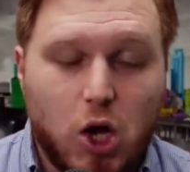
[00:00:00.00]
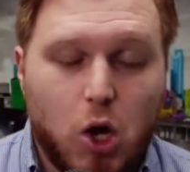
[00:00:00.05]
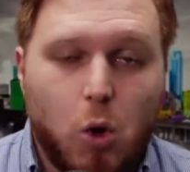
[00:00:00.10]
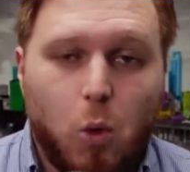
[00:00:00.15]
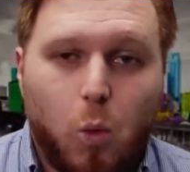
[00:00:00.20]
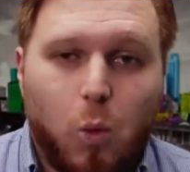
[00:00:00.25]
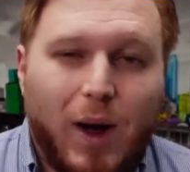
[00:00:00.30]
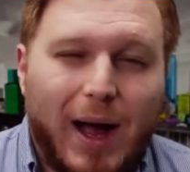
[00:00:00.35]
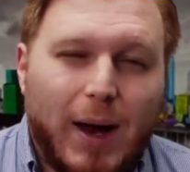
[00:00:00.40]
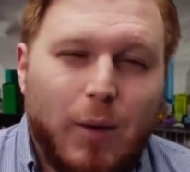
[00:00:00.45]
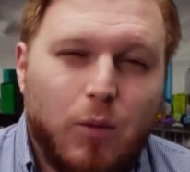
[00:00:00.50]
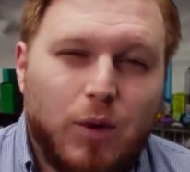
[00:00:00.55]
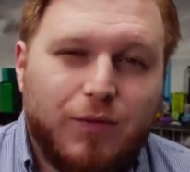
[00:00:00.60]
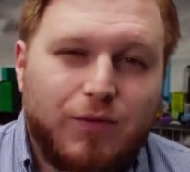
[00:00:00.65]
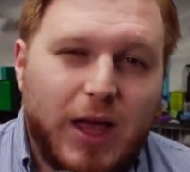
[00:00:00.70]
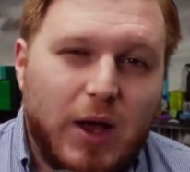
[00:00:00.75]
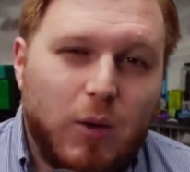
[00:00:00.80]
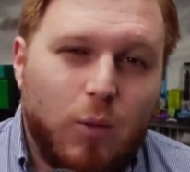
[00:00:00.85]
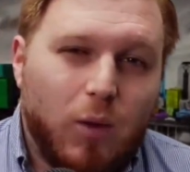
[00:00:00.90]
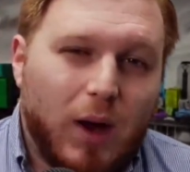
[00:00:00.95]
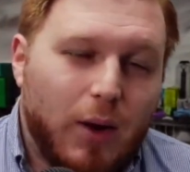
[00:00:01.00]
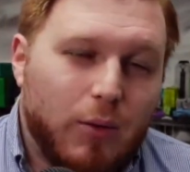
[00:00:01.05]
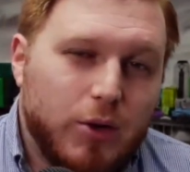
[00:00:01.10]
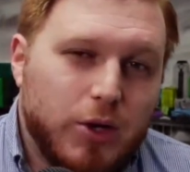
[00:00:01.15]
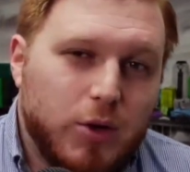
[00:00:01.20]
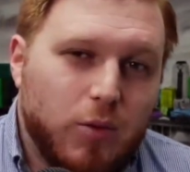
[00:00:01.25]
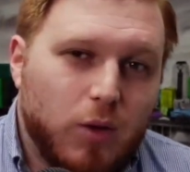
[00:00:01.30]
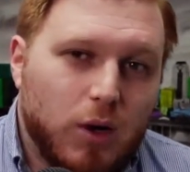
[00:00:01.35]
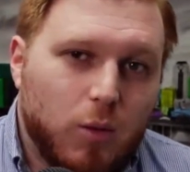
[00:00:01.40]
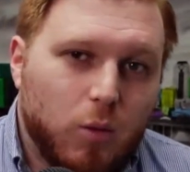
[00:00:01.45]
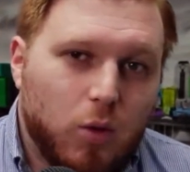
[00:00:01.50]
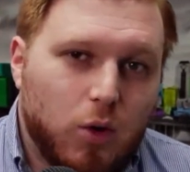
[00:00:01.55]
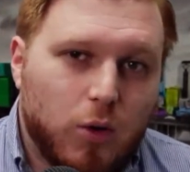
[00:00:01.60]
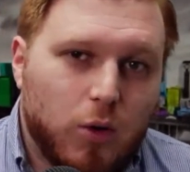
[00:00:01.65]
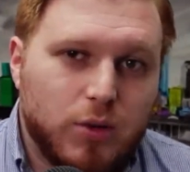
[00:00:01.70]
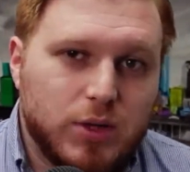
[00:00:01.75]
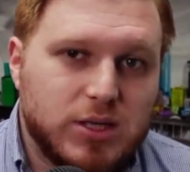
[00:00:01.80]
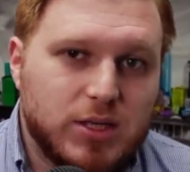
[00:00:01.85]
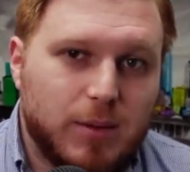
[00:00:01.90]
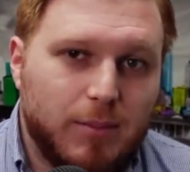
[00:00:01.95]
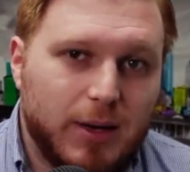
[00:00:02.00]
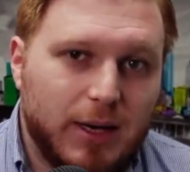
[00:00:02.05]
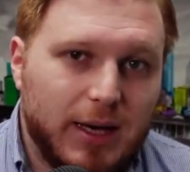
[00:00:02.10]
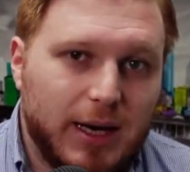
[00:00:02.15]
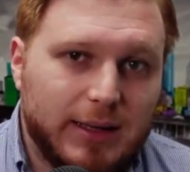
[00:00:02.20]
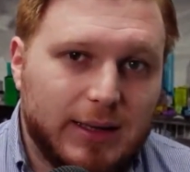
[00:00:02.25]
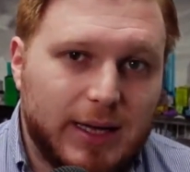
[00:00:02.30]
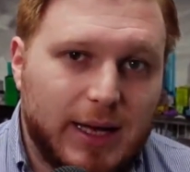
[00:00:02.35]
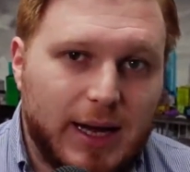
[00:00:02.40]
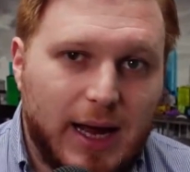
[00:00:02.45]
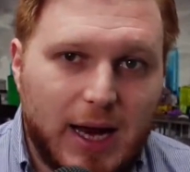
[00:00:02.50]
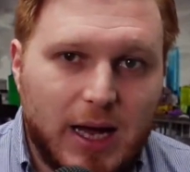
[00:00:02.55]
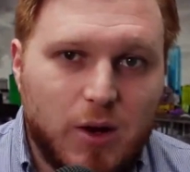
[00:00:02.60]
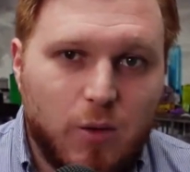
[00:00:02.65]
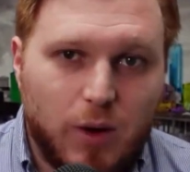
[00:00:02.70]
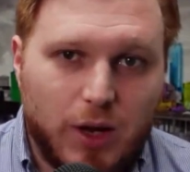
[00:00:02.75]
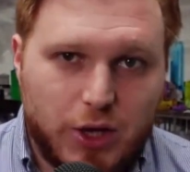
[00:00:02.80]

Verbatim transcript: why would they, why would you want to work with somebody like that anyway?